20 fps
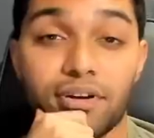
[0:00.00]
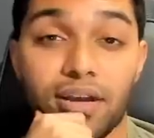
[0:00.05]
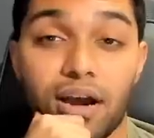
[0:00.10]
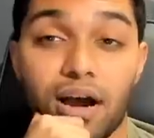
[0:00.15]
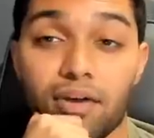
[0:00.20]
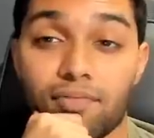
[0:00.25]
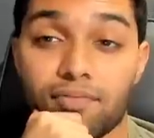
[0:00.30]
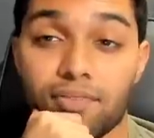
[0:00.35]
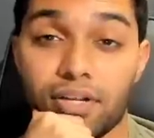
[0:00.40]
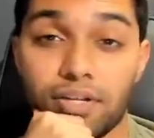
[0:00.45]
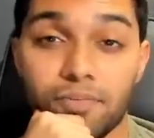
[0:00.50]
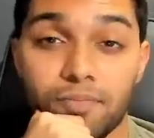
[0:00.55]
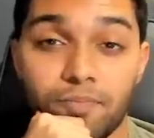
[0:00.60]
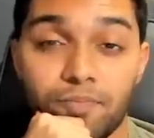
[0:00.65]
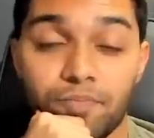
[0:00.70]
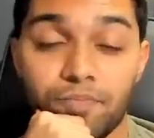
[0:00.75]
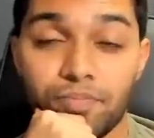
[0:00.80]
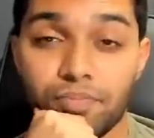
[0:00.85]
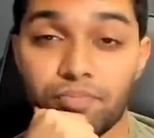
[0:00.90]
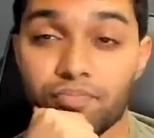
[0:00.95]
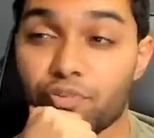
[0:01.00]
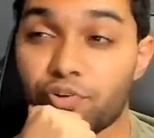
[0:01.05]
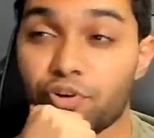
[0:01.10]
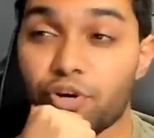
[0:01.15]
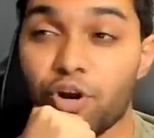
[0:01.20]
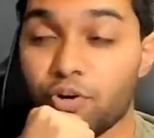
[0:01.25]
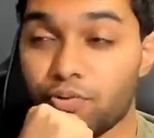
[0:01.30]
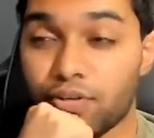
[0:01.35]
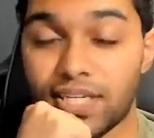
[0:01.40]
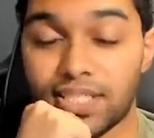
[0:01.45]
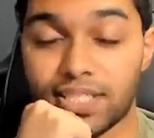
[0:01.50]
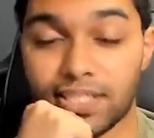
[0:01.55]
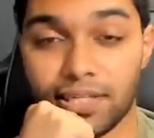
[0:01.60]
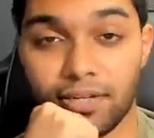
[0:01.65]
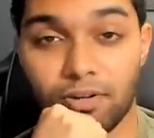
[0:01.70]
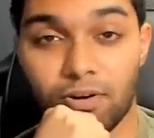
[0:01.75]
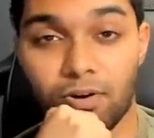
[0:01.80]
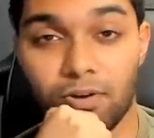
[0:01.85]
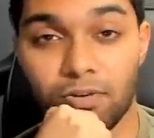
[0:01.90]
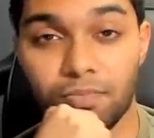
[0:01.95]
confident. For no reason
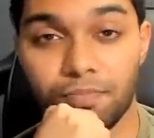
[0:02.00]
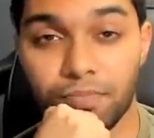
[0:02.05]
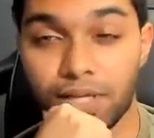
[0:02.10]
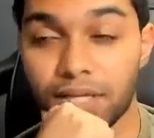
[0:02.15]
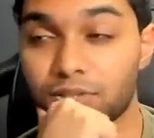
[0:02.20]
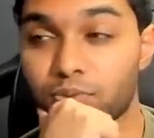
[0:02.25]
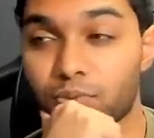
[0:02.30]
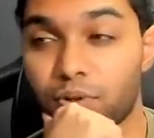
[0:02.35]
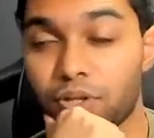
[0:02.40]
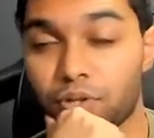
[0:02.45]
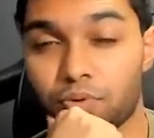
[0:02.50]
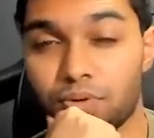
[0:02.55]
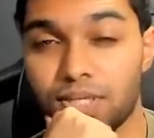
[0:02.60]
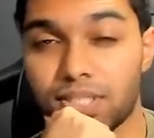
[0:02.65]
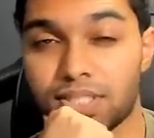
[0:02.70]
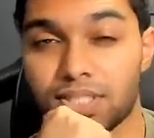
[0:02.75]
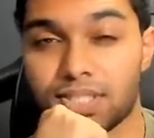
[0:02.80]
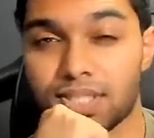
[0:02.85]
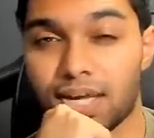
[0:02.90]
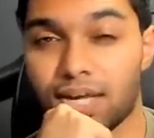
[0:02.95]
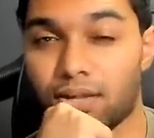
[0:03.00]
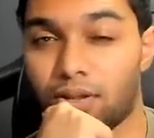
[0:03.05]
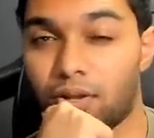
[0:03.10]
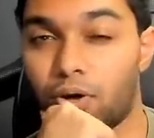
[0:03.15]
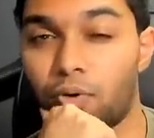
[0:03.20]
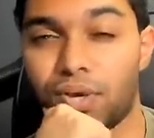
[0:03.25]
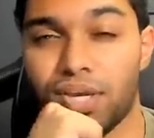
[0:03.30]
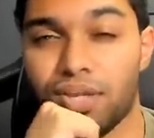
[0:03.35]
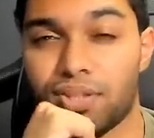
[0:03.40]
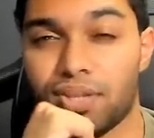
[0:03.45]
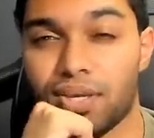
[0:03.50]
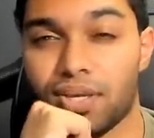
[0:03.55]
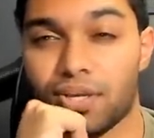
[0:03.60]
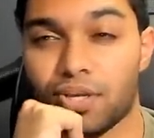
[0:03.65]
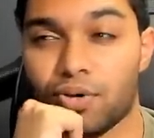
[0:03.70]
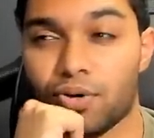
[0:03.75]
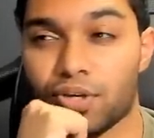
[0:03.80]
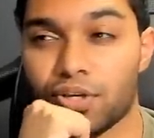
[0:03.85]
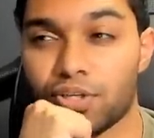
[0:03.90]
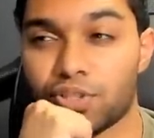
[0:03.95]
at all. That's one of the reasons I low-key think
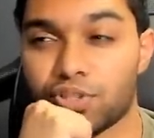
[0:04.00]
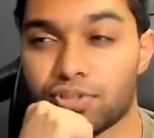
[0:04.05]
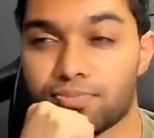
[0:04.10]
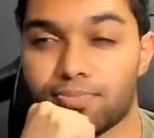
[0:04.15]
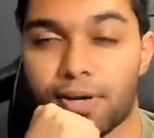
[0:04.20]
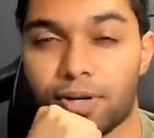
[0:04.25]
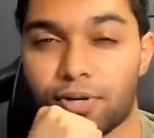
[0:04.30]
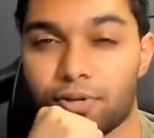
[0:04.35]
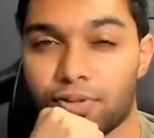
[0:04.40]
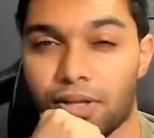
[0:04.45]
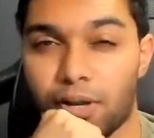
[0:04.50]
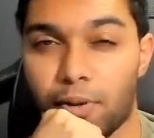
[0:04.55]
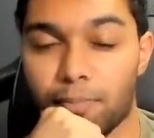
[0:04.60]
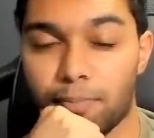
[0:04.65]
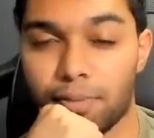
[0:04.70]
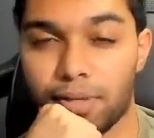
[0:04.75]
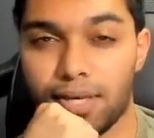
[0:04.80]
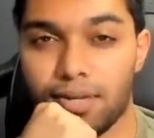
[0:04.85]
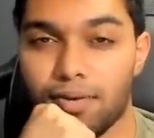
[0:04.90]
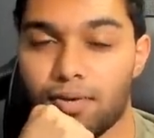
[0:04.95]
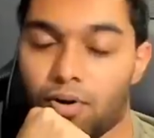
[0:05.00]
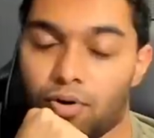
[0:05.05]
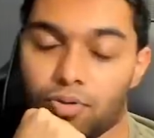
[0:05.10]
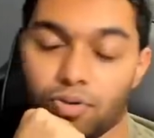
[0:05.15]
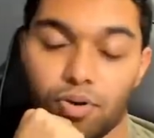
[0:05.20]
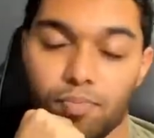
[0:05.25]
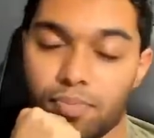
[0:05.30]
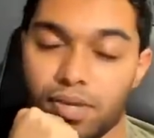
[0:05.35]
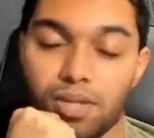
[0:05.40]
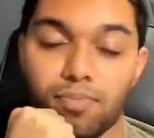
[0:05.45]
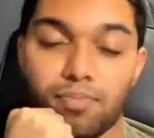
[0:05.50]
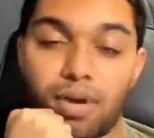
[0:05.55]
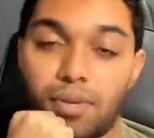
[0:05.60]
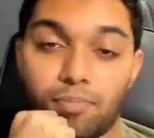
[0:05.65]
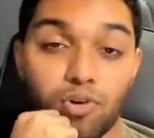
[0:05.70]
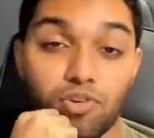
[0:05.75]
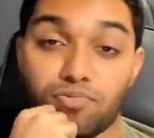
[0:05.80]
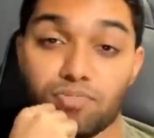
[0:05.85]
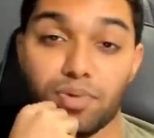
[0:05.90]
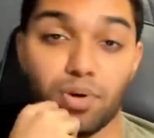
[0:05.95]
Jokic is better than Embiid, although Embiid might
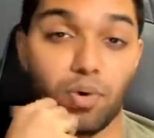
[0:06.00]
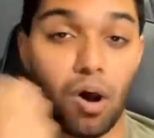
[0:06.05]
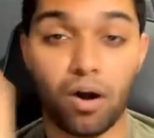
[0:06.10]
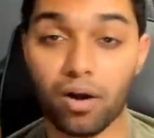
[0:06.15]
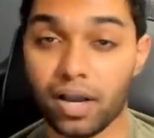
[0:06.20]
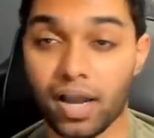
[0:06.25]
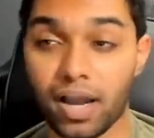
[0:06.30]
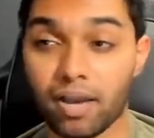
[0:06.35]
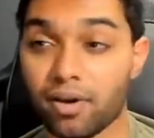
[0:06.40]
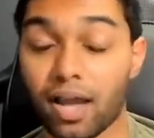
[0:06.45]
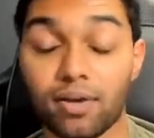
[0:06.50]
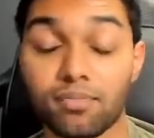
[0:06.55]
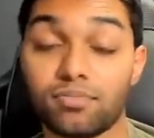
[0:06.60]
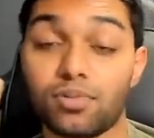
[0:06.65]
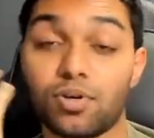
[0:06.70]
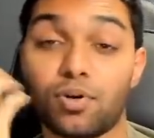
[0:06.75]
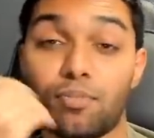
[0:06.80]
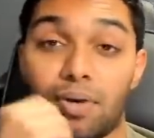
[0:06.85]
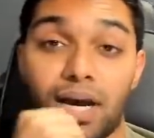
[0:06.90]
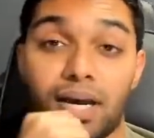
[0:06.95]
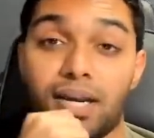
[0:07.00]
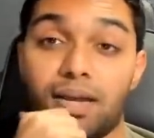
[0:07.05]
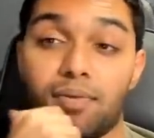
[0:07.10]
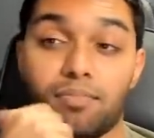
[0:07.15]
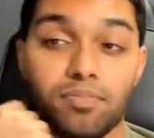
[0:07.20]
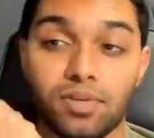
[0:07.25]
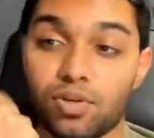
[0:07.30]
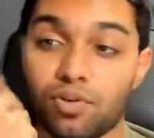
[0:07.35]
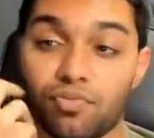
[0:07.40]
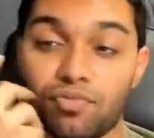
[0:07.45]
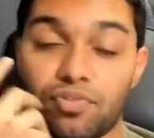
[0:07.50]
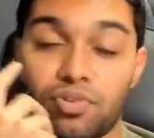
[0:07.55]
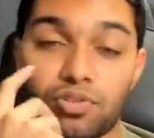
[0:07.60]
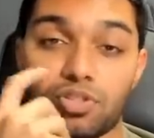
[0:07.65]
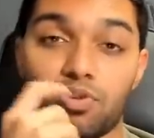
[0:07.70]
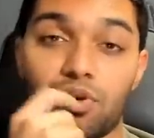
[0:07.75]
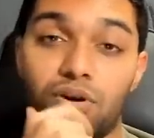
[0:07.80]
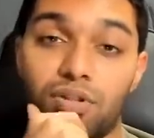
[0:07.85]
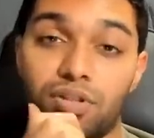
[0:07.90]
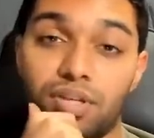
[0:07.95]
prove me wrong. I don't mind. I don't feel
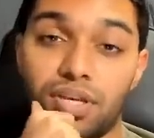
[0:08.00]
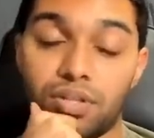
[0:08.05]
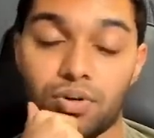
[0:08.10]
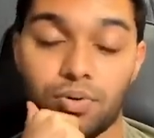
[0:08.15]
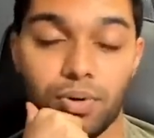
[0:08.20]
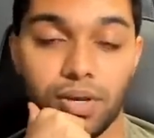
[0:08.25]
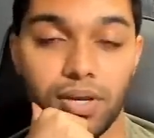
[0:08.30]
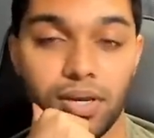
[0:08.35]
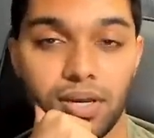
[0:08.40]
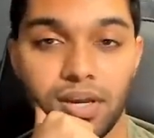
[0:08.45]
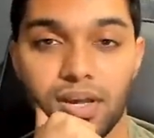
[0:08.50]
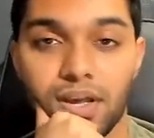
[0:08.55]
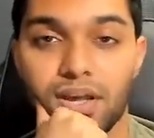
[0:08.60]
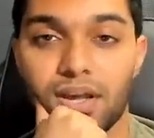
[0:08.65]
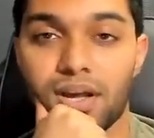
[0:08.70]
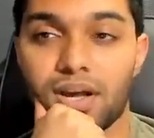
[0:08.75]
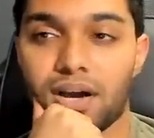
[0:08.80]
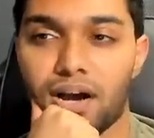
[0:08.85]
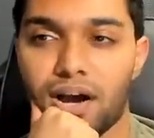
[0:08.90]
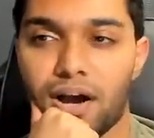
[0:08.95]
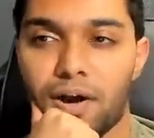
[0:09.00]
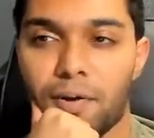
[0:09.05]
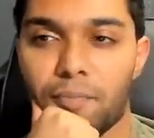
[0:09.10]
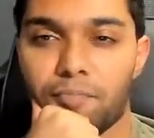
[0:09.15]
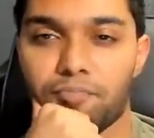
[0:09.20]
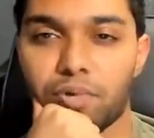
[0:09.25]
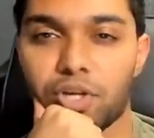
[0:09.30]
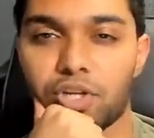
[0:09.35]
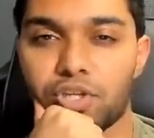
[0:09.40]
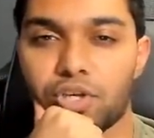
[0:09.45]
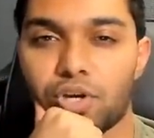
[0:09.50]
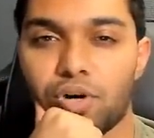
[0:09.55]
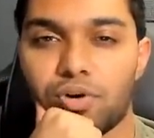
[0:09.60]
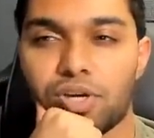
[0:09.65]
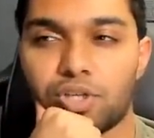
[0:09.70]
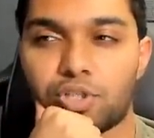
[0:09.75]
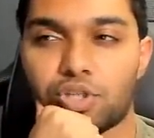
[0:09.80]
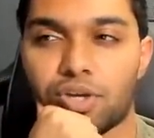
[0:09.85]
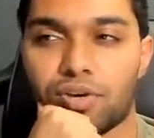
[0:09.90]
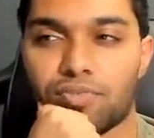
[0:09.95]
strongly either way. But
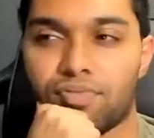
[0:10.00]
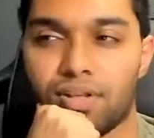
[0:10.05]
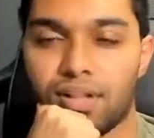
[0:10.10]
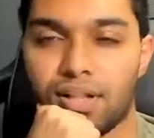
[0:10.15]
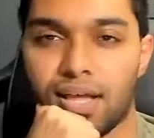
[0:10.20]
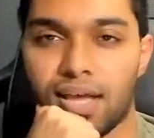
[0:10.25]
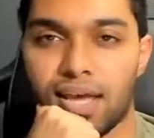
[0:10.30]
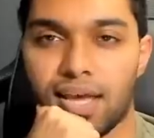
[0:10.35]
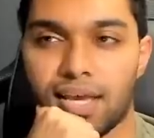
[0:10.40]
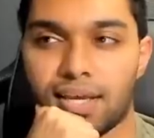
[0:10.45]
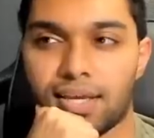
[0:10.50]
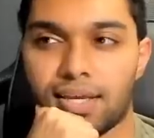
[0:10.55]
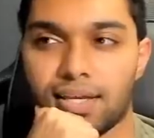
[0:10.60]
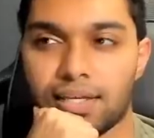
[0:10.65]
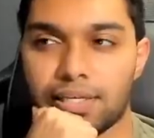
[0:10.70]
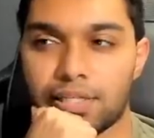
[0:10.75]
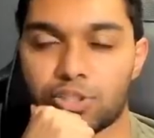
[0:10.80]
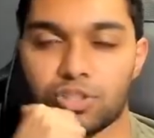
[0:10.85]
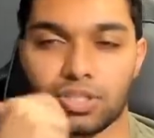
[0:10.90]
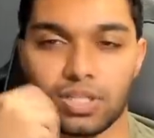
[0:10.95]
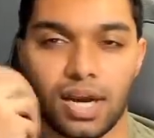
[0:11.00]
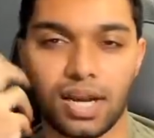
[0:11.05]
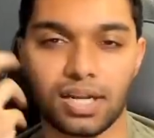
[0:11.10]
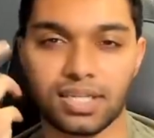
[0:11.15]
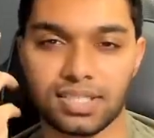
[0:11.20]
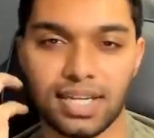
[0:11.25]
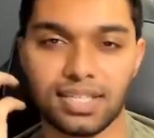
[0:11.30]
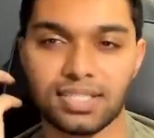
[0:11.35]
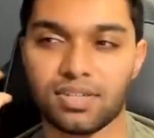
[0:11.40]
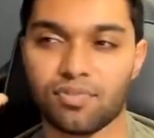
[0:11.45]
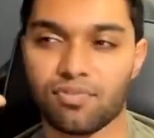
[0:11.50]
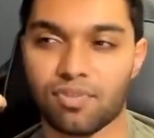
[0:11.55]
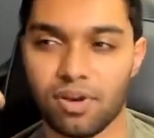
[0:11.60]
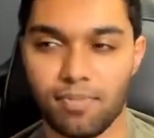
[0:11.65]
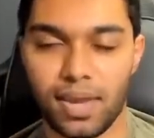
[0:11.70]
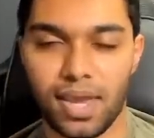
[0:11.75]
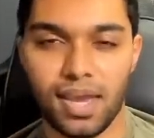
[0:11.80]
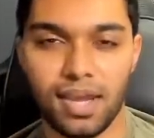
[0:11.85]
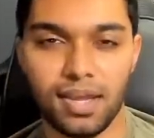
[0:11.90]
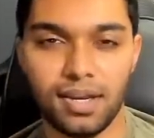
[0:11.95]
Jokic, I feel like he's just got a sense of
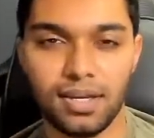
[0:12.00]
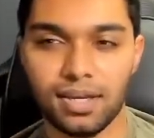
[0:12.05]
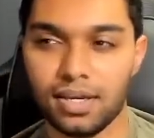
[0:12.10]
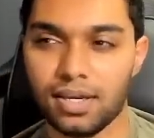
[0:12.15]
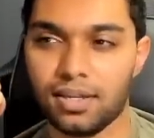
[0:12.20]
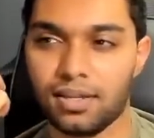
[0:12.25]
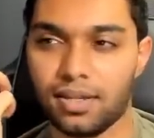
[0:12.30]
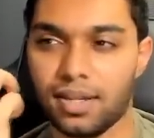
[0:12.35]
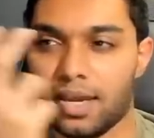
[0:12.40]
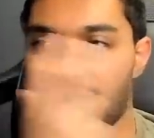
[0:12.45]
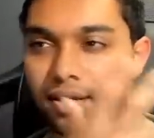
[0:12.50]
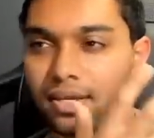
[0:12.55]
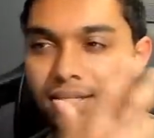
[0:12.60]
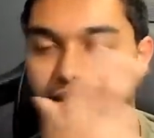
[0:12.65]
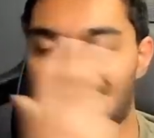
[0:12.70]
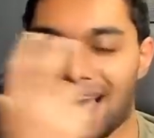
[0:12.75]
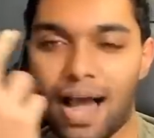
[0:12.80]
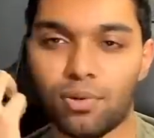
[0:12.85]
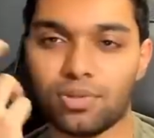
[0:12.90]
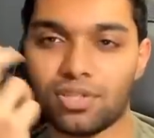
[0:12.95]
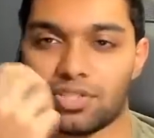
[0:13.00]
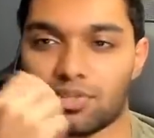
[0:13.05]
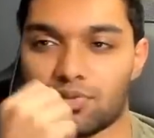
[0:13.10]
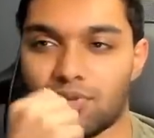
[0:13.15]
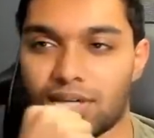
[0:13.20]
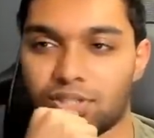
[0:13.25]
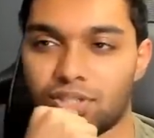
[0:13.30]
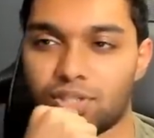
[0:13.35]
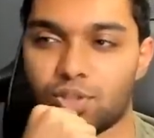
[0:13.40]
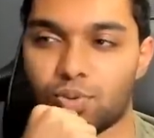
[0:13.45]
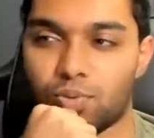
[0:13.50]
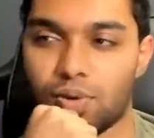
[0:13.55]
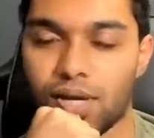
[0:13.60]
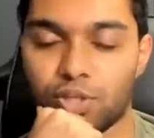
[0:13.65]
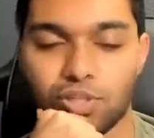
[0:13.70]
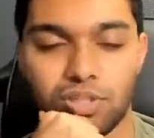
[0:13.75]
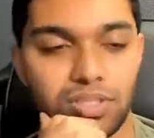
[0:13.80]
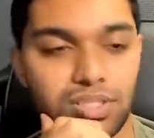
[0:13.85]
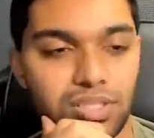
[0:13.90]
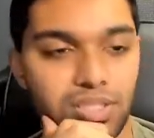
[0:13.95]
command in, like, down-the-stretch
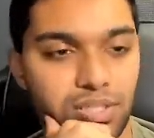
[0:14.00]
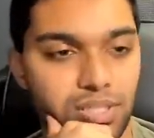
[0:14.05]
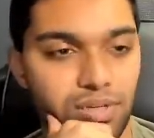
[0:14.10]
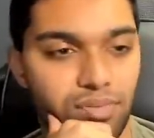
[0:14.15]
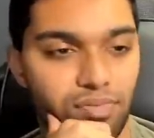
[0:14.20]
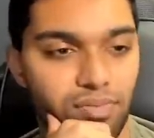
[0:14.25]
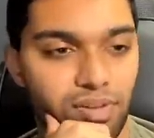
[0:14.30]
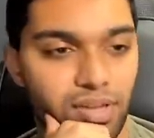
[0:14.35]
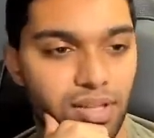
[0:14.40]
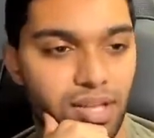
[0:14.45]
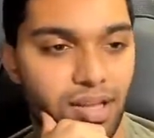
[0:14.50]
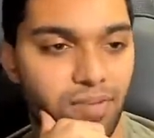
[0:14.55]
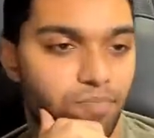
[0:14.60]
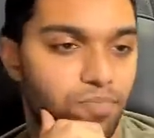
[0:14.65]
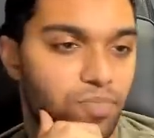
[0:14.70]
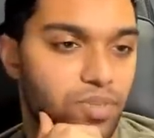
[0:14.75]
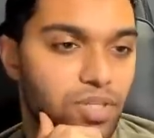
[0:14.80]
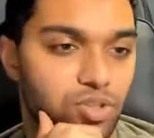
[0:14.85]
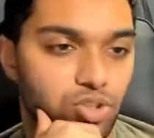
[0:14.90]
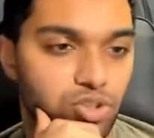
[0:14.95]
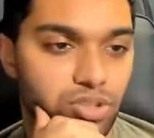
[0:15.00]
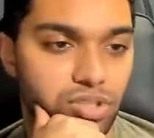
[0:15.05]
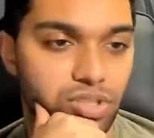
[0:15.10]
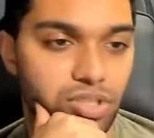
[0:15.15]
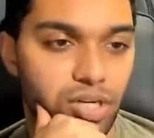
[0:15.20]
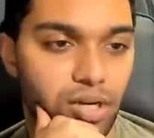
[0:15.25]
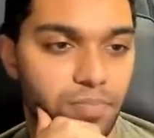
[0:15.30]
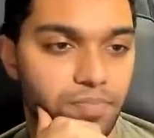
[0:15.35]
situations and stuff like that. That's just,